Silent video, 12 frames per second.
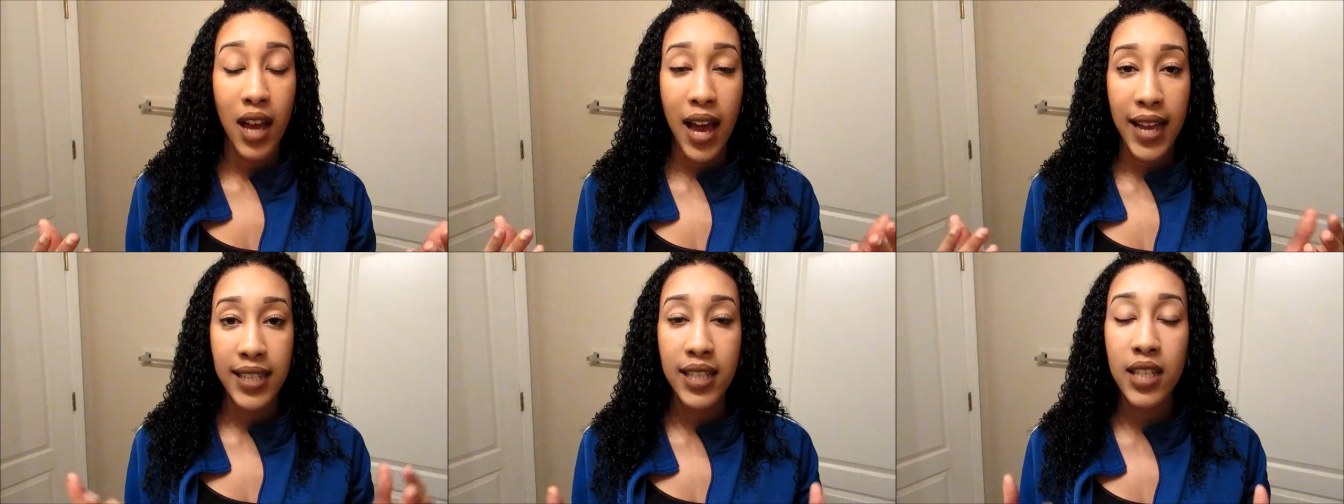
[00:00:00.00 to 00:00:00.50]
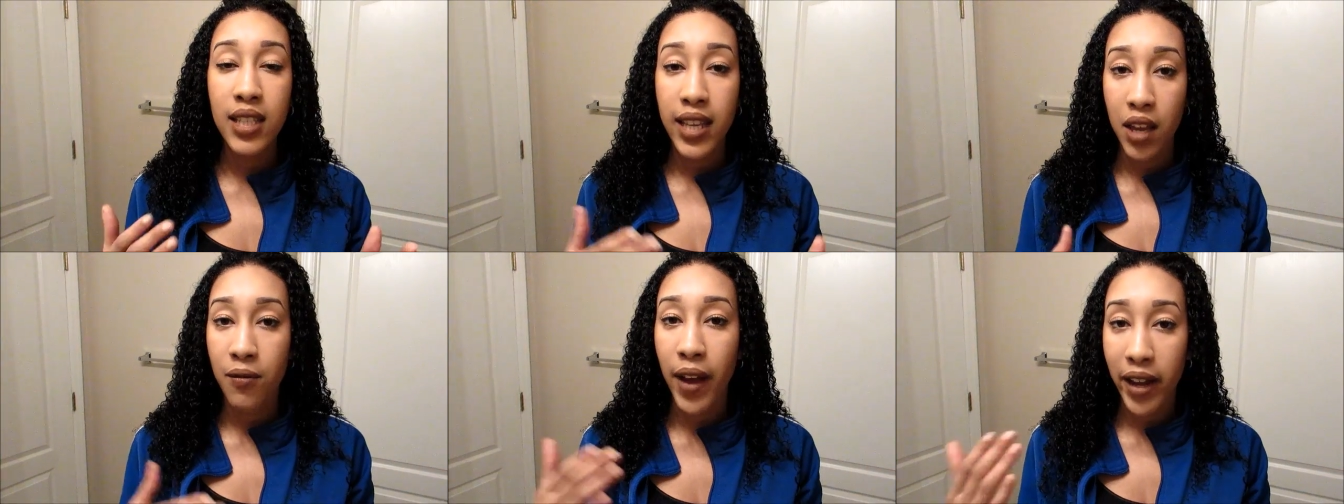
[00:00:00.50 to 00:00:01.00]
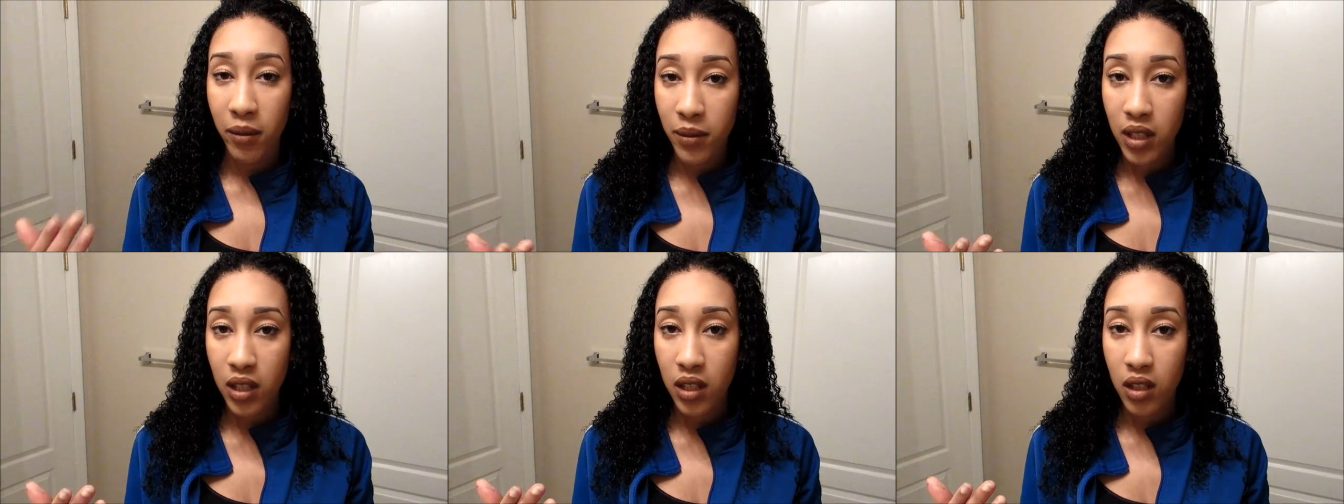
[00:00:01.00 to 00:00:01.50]
I did take
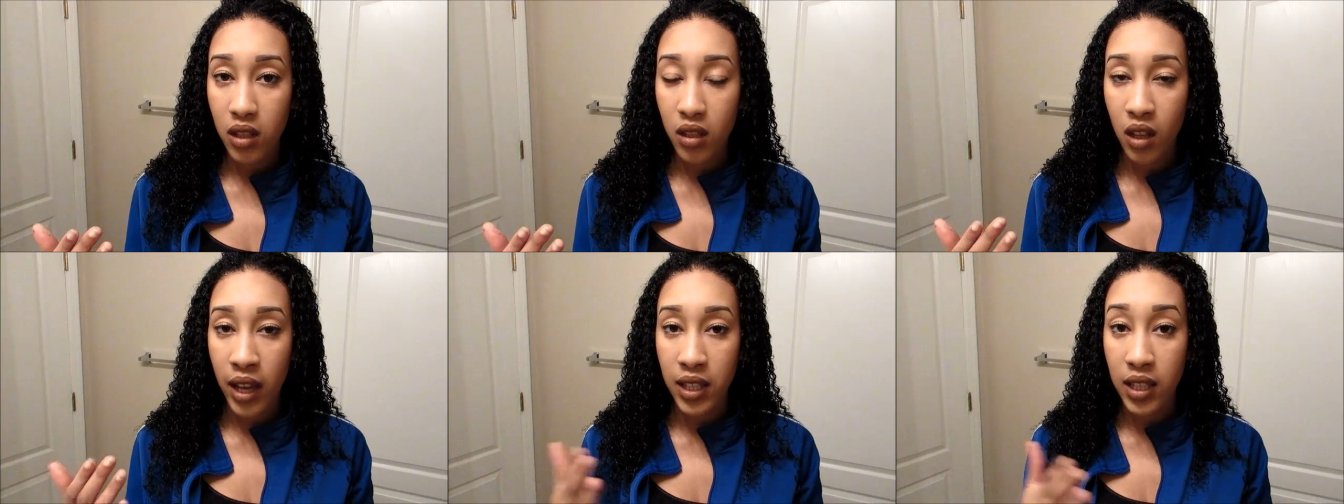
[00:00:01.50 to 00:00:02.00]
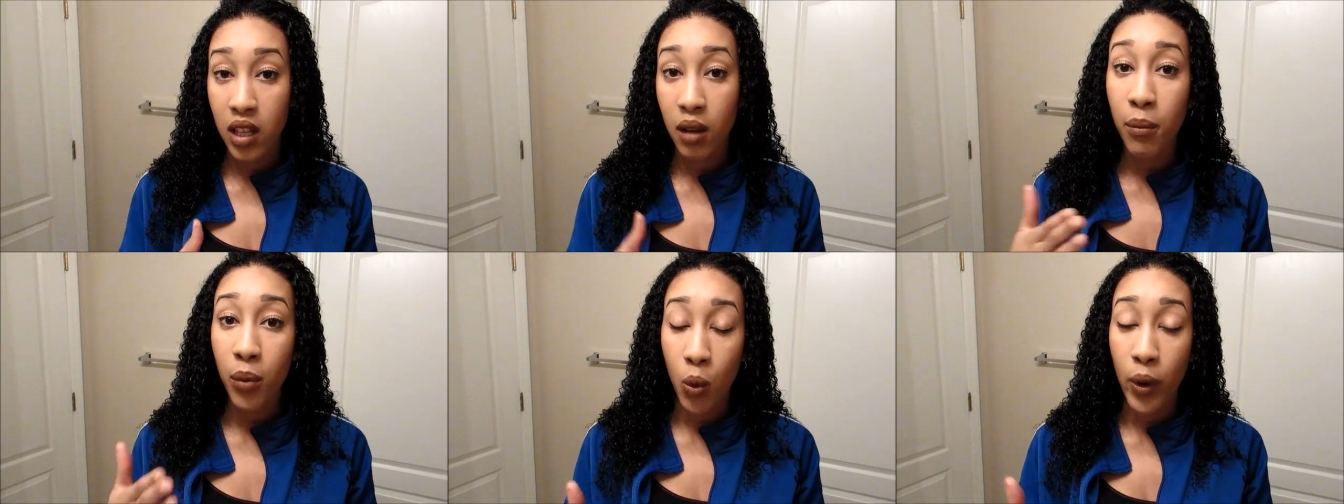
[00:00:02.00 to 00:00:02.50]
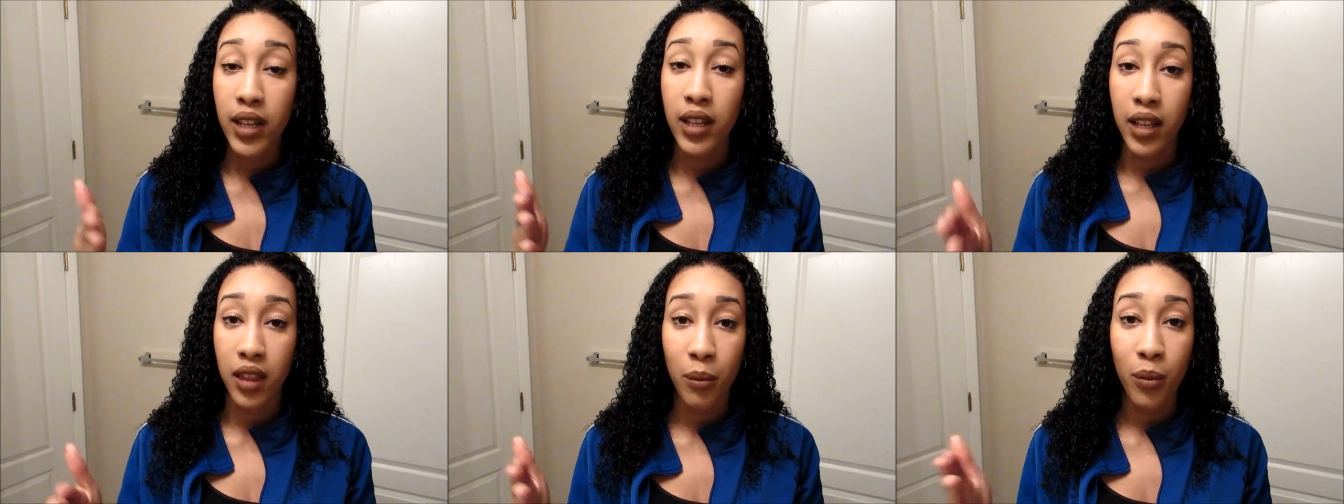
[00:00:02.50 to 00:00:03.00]
vitamins at some point
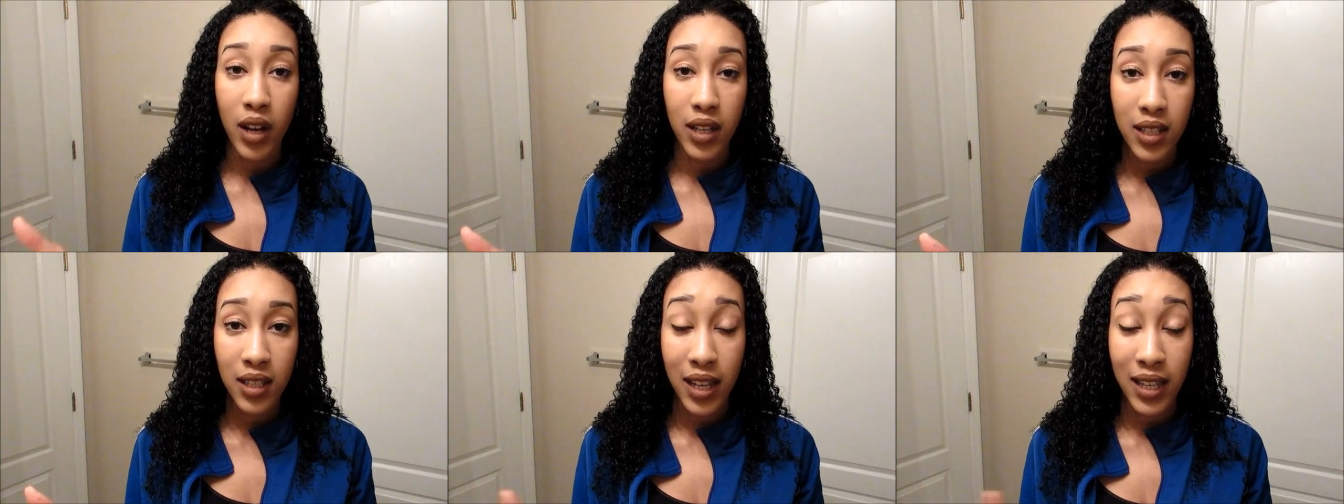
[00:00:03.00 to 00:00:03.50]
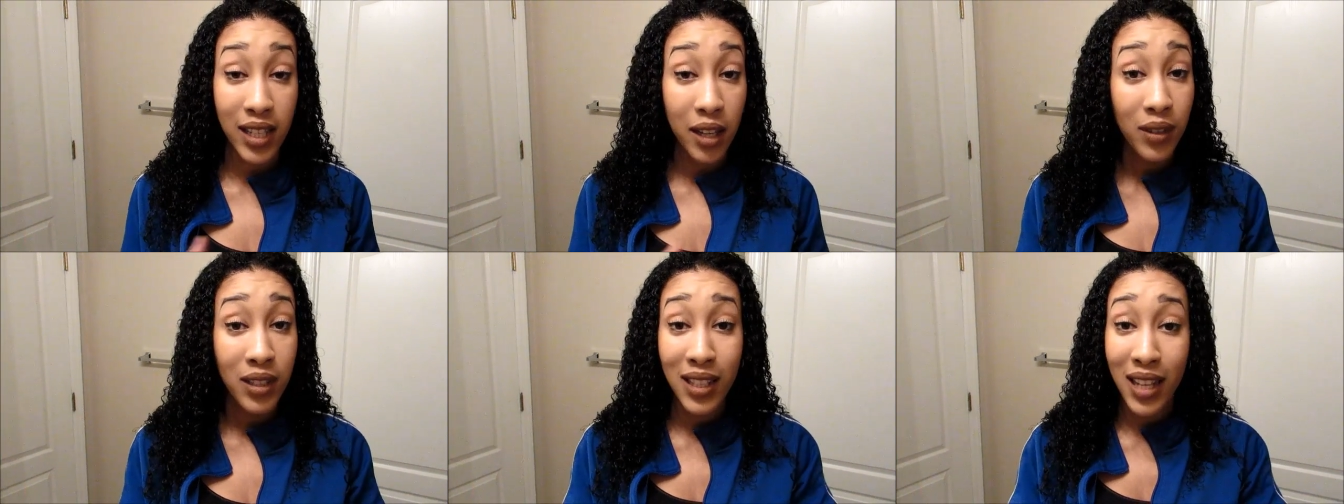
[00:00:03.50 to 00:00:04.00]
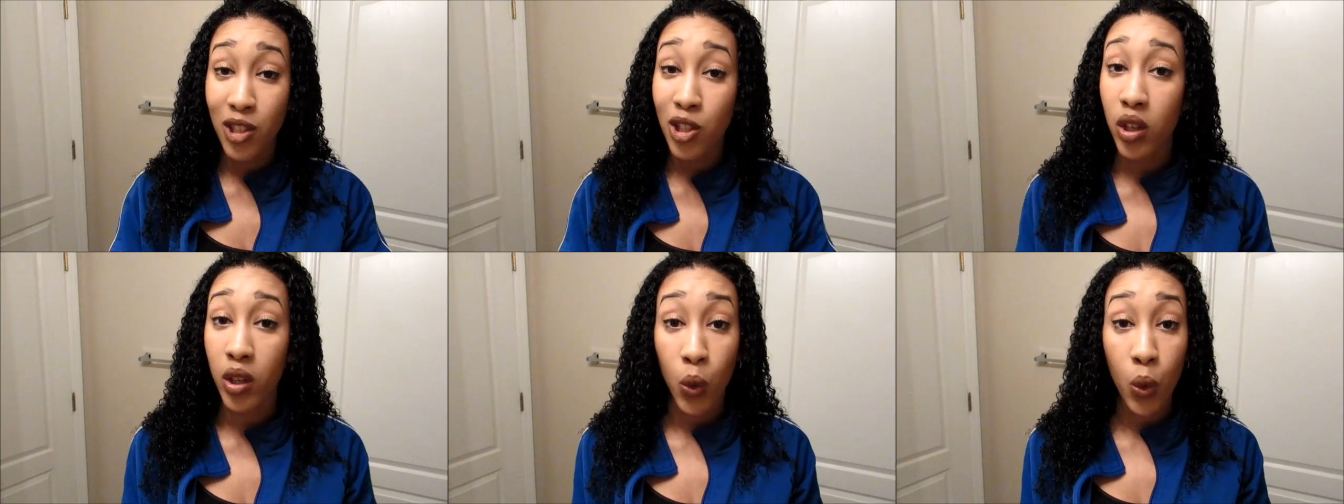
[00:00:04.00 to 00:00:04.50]
in the process. I definitely did not
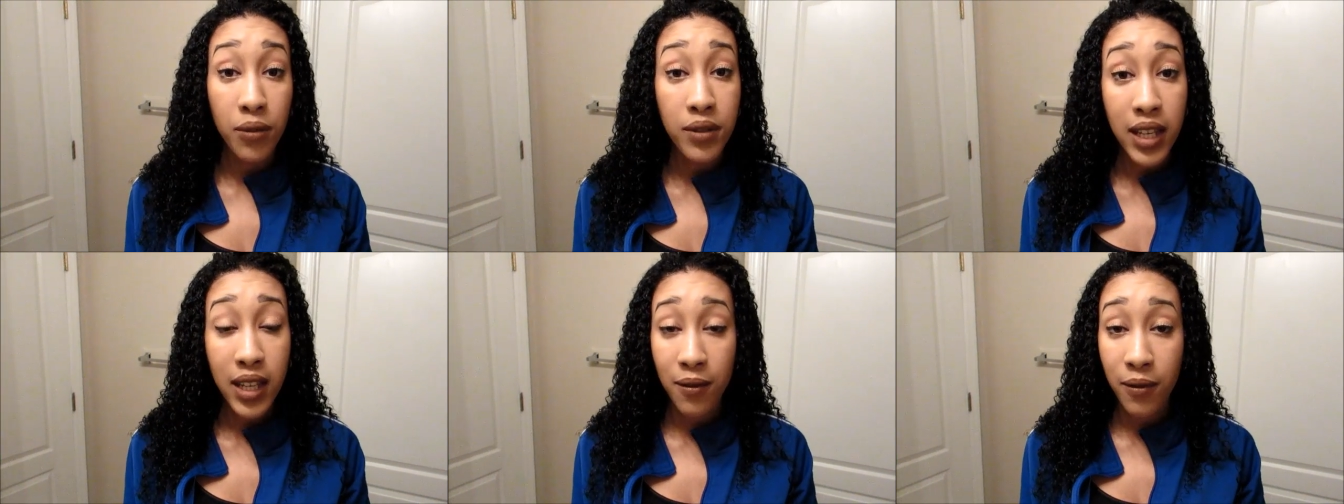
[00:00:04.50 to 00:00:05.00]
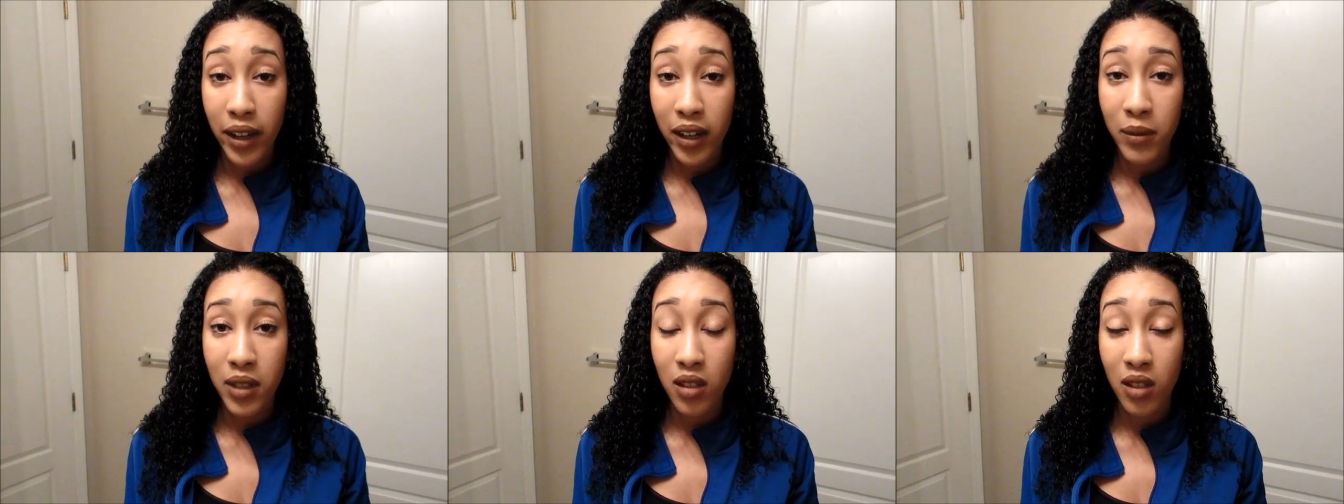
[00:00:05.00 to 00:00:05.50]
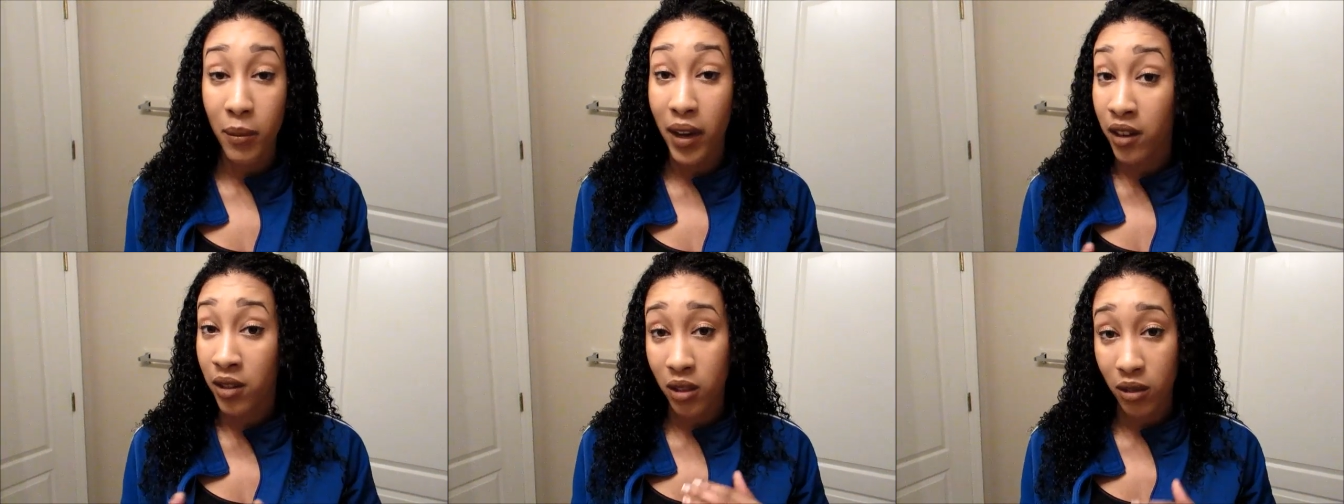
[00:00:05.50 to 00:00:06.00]
start off taking vitamins and my
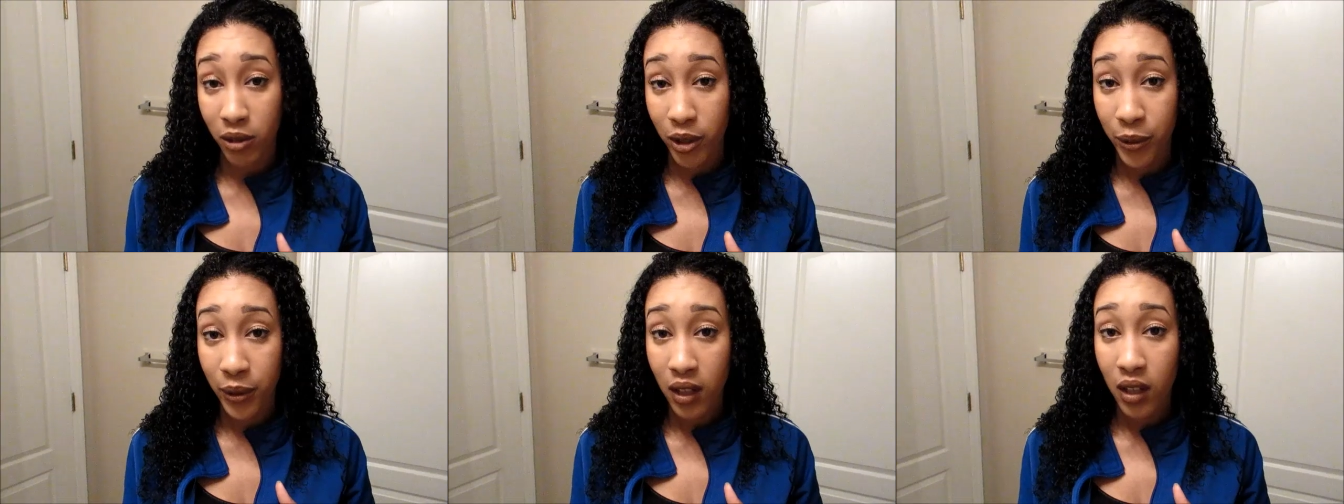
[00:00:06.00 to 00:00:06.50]
hair still grew.